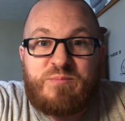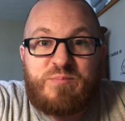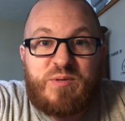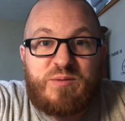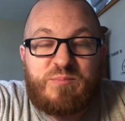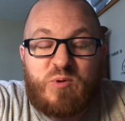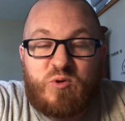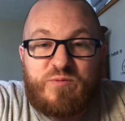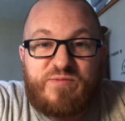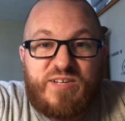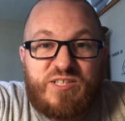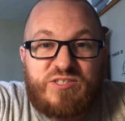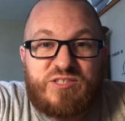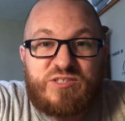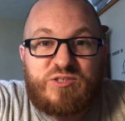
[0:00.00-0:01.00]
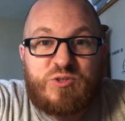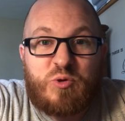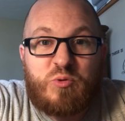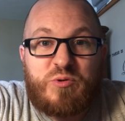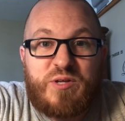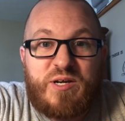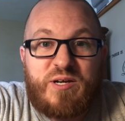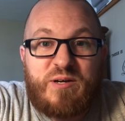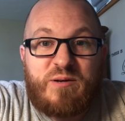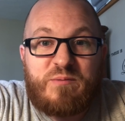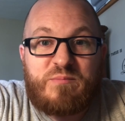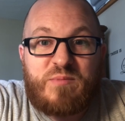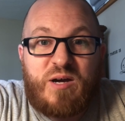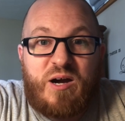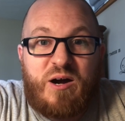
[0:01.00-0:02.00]
be motivation to
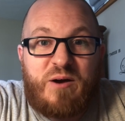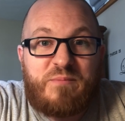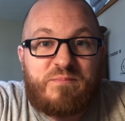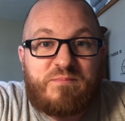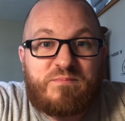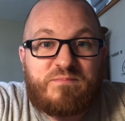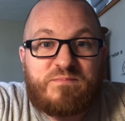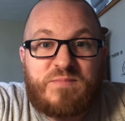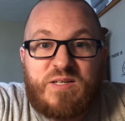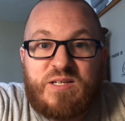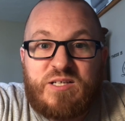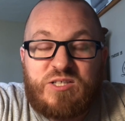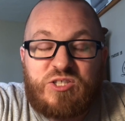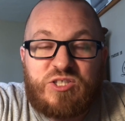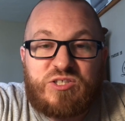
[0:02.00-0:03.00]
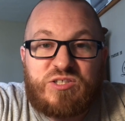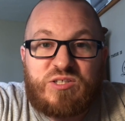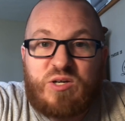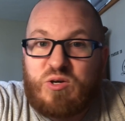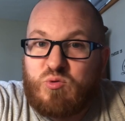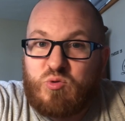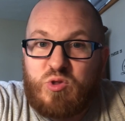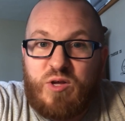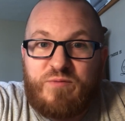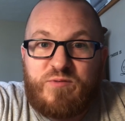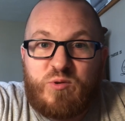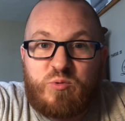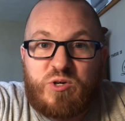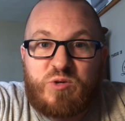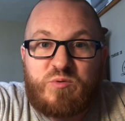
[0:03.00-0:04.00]
them. Just love
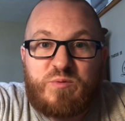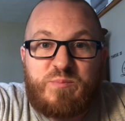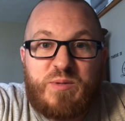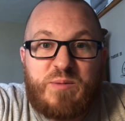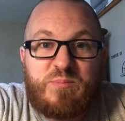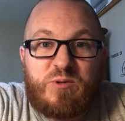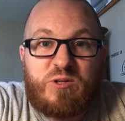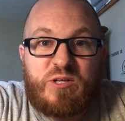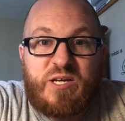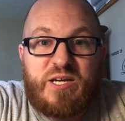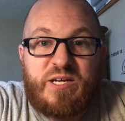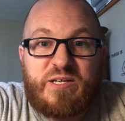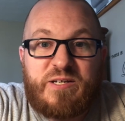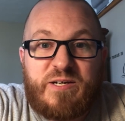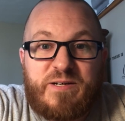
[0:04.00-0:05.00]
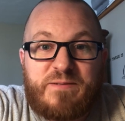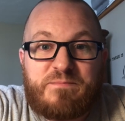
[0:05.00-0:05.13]
to work with people, and